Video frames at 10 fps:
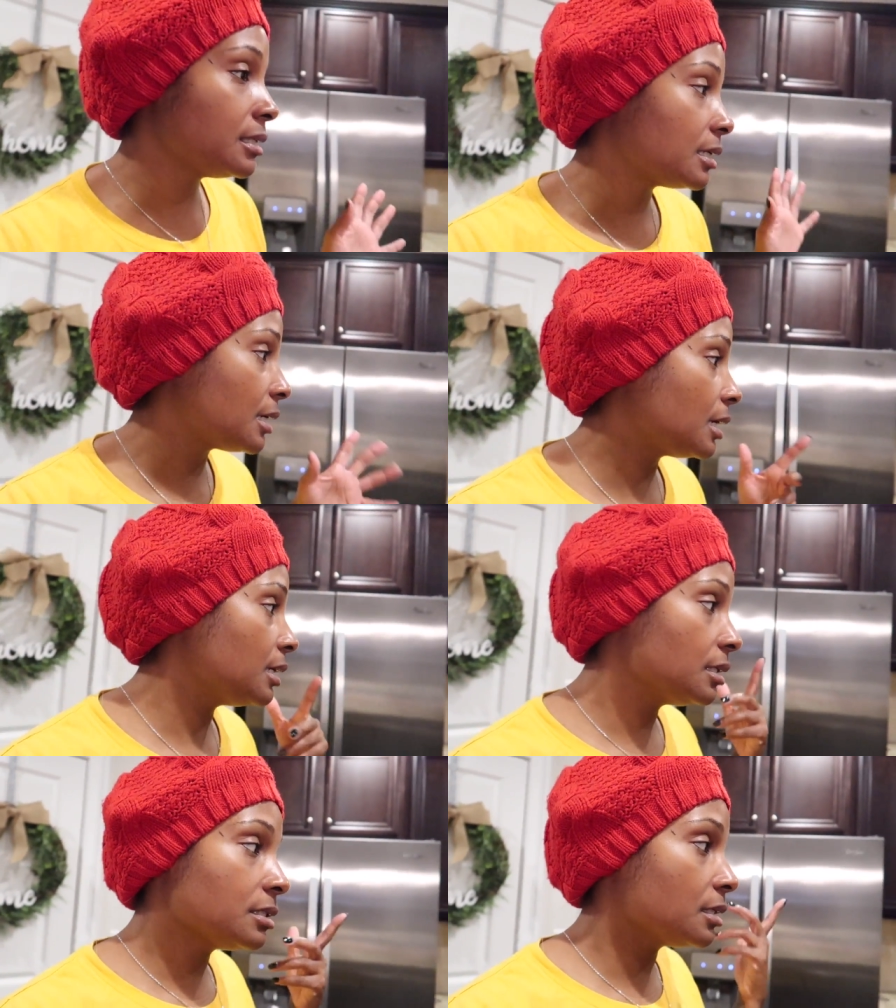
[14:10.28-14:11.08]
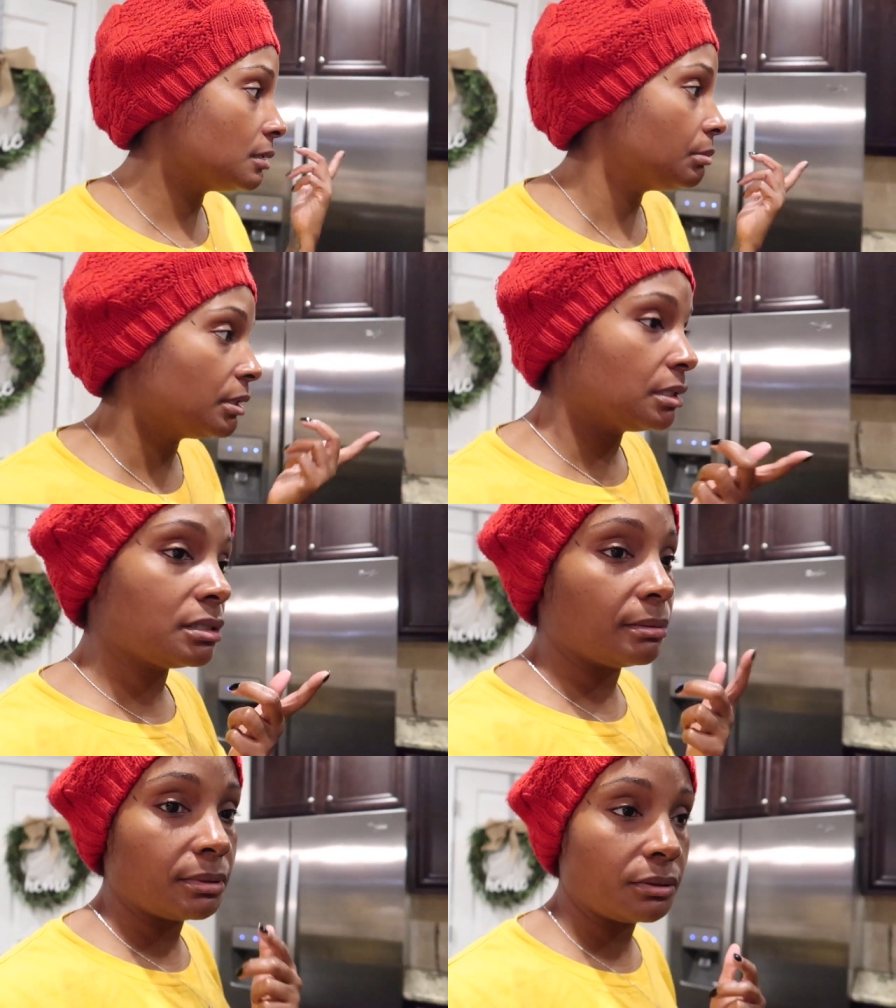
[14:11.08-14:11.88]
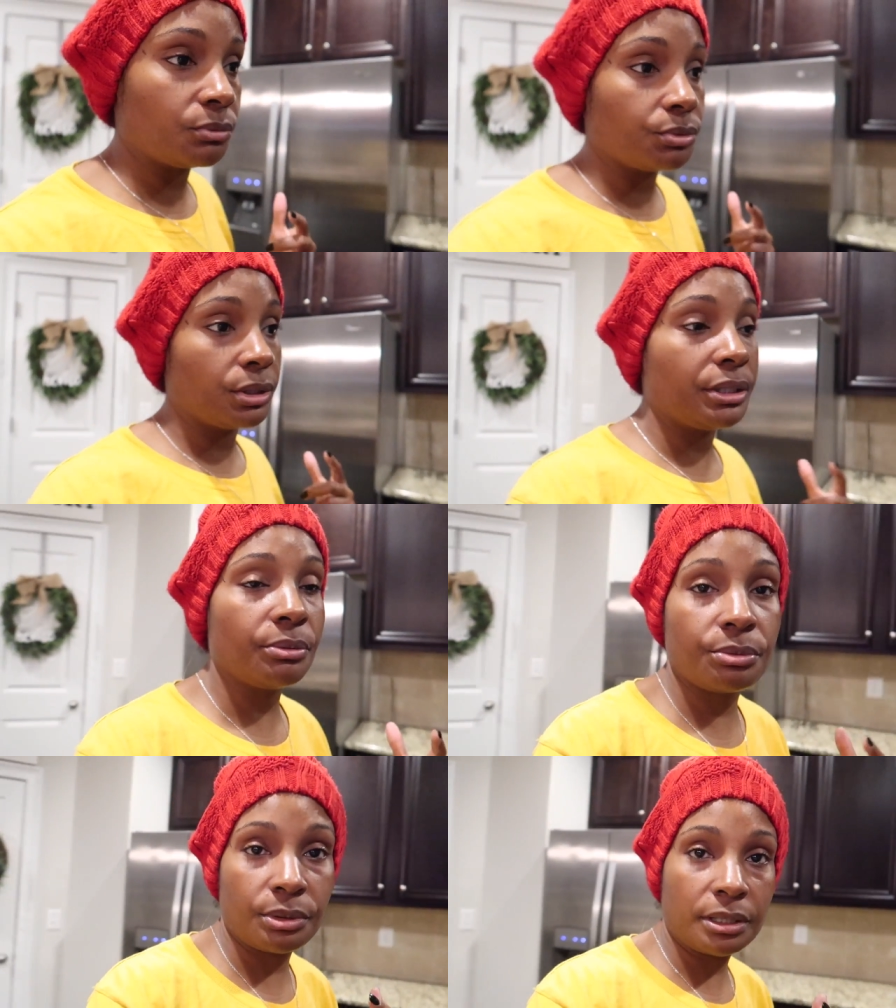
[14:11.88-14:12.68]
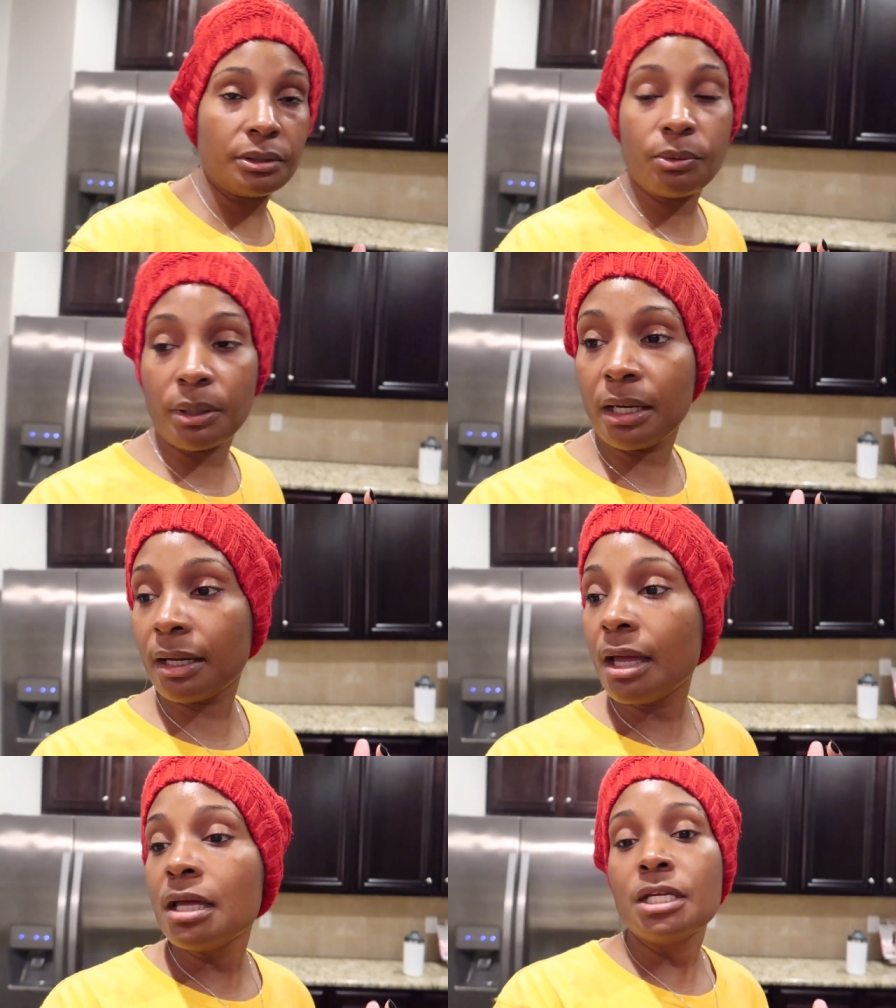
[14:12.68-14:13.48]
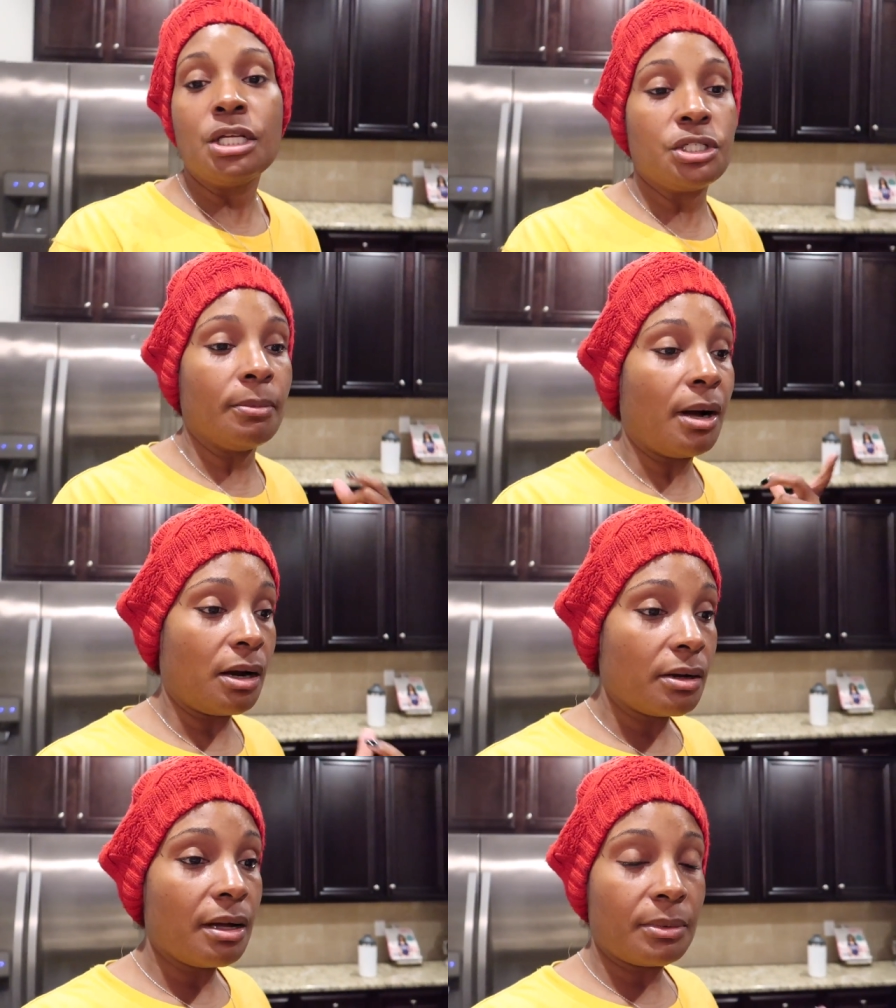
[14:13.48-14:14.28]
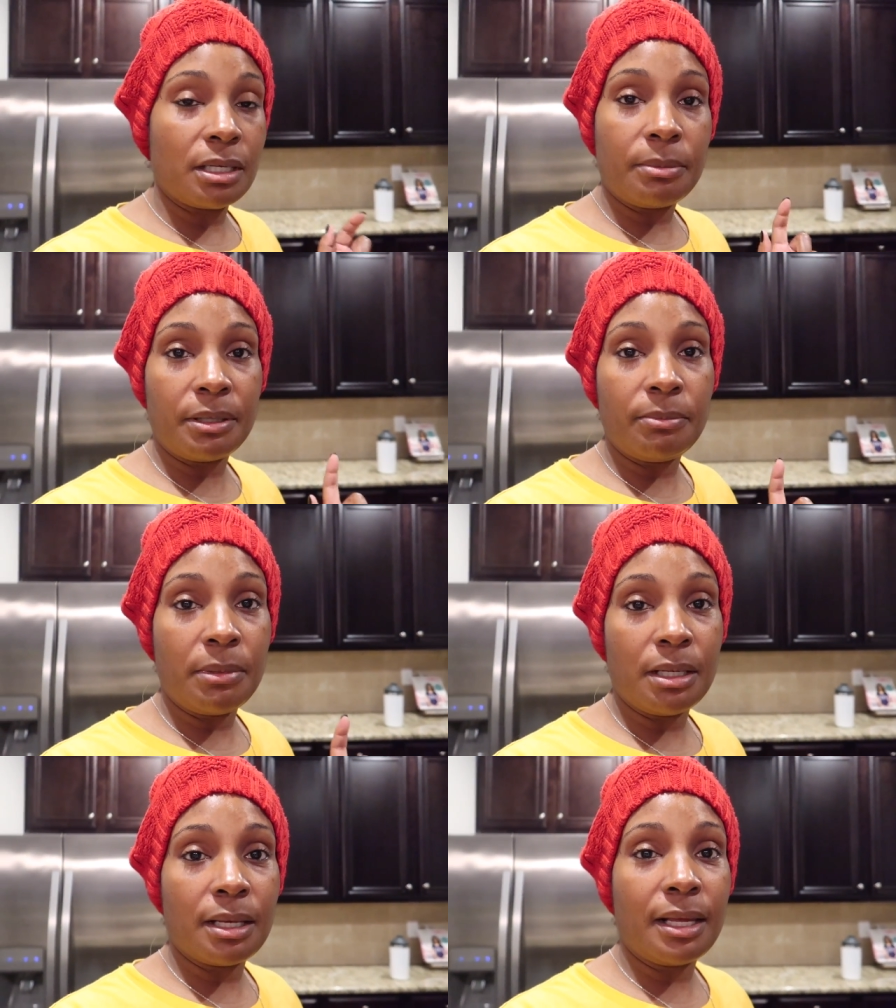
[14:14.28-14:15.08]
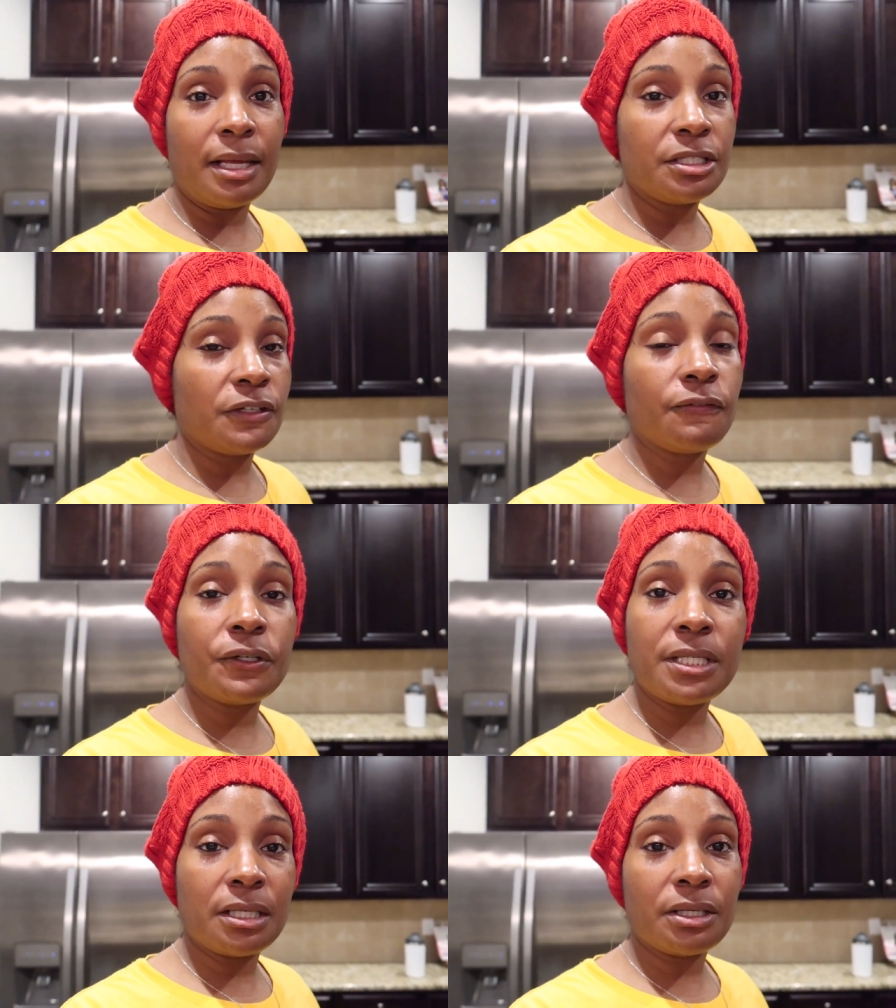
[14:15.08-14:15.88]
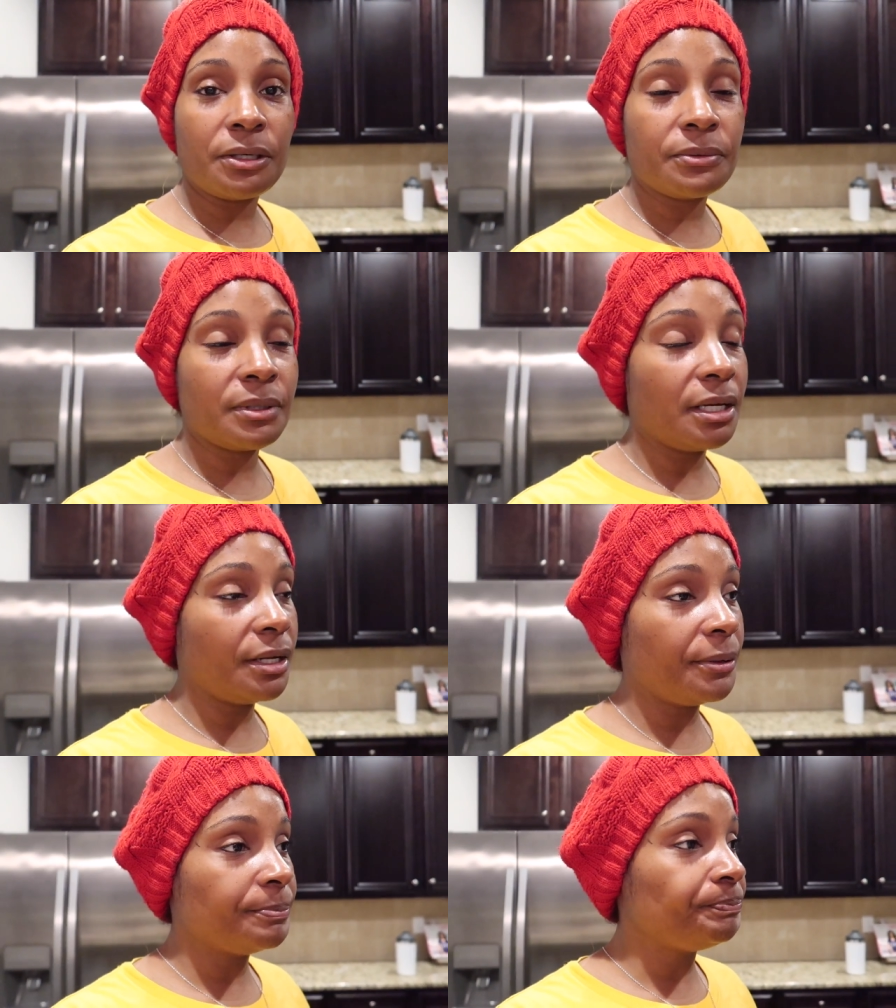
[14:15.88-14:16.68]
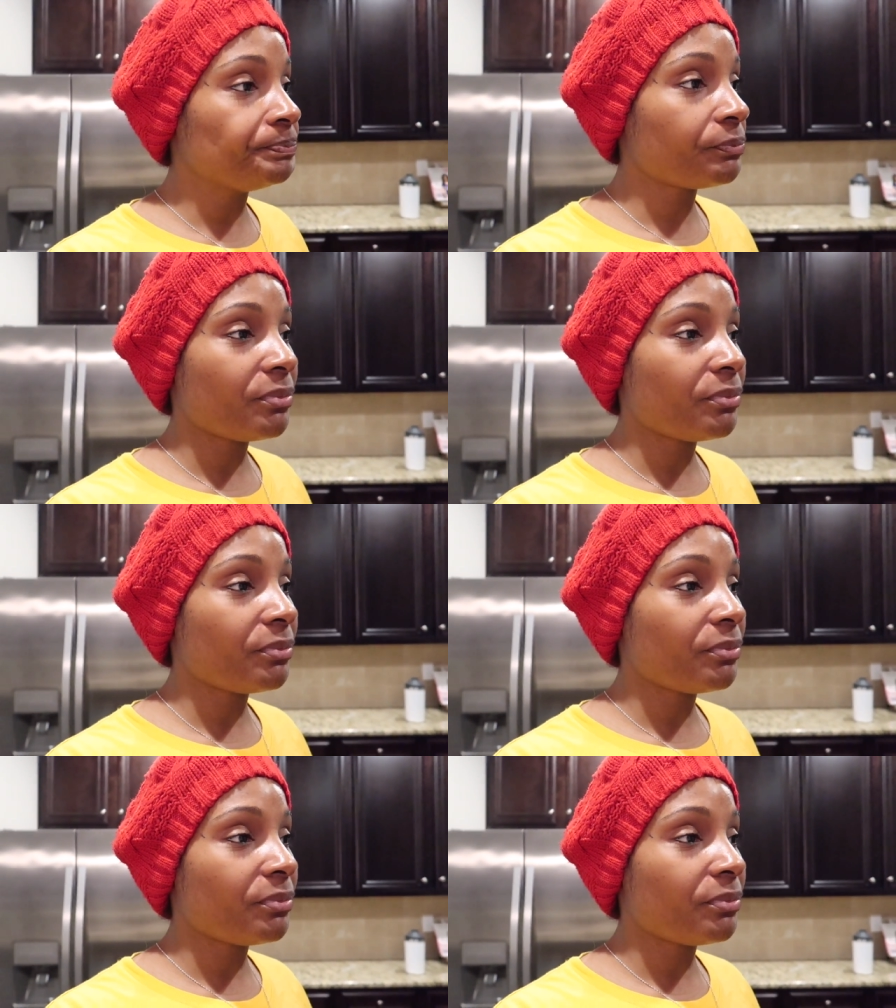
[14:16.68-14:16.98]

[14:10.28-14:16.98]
tonight is going to be something really really quick tomorrow i'm going to be meeting angie for dinner um,